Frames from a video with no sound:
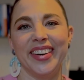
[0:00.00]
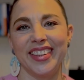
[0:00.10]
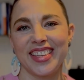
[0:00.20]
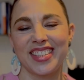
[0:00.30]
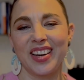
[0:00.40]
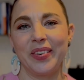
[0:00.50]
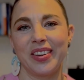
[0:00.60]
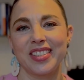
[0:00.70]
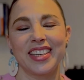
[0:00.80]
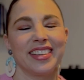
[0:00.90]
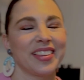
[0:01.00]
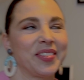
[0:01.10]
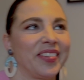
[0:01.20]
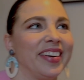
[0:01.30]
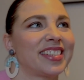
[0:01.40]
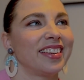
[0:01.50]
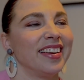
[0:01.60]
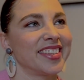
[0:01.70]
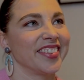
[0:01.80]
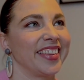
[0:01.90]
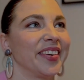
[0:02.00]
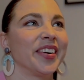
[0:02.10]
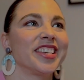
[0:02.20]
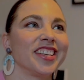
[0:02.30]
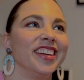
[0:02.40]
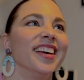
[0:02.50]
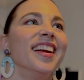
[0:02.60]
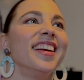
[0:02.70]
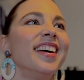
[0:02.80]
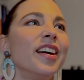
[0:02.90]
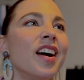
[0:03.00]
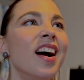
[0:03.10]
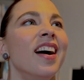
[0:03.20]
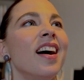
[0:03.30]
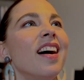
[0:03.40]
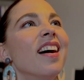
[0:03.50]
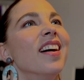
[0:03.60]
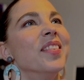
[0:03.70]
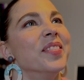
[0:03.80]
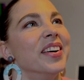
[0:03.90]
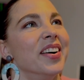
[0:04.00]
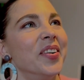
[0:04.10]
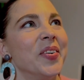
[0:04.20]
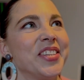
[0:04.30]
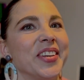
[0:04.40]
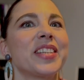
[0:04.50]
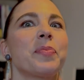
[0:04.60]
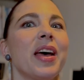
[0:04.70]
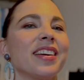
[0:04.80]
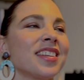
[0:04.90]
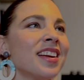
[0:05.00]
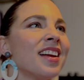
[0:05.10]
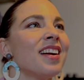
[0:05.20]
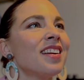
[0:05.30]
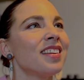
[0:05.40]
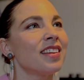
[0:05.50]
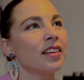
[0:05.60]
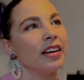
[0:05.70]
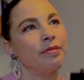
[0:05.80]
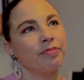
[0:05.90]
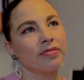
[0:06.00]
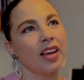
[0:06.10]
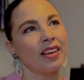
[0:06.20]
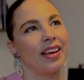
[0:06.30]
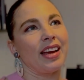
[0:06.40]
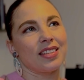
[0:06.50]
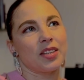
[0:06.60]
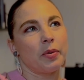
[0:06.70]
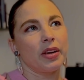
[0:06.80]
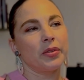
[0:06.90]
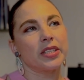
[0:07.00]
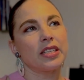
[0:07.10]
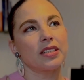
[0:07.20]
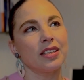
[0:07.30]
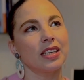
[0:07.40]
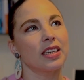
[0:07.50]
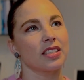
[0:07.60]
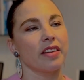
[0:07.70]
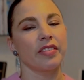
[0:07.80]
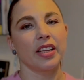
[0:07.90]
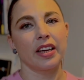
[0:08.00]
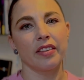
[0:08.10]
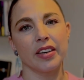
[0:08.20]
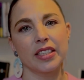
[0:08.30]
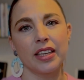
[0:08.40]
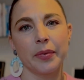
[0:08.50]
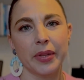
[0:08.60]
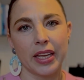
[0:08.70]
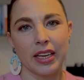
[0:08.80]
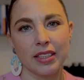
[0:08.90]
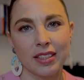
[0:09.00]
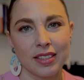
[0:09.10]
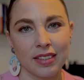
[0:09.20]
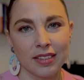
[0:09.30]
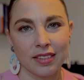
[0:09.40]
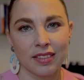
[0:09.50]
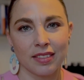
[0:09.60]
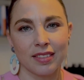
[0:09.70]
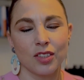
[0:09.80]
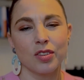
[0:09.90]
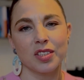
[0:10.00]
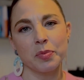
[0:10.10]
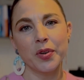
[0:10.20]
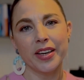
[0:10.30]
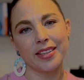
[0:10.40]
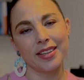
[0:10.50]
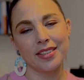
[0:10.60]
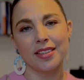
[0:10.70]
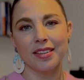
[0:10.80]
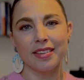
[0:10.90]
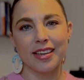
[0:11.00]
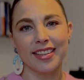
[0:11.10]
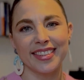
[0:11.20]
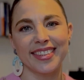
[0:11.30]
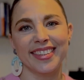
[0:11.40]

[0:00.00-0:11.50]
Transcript: earnest I was in terms of answering that question. What do you expect? Yeah, I think cats are quite autistic, because I feel like I resonate with cats. Dogs are more ADHD, right?